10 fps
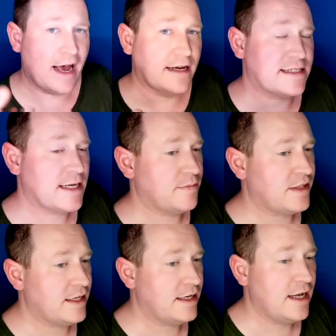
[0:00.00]
of
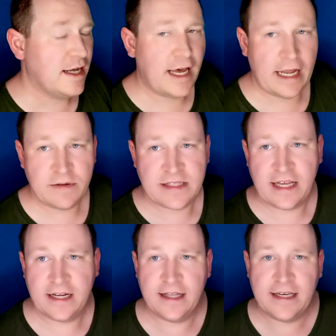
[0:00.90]
something, and it was the end
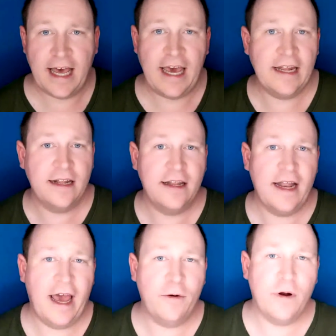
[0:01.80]
of the day, end of the
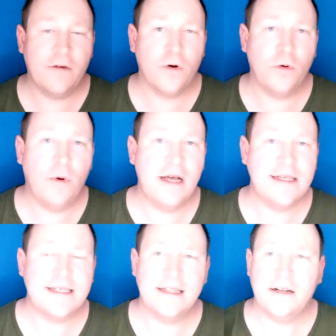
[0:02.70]
night, whatever it was,
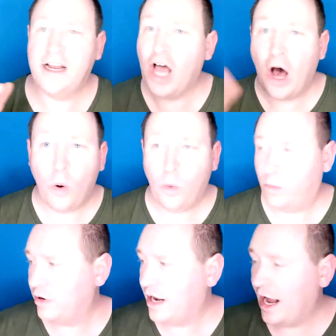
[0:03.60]
and they're like, no,
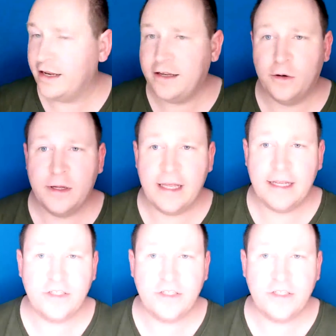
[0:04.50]
we're not gonna deal with it.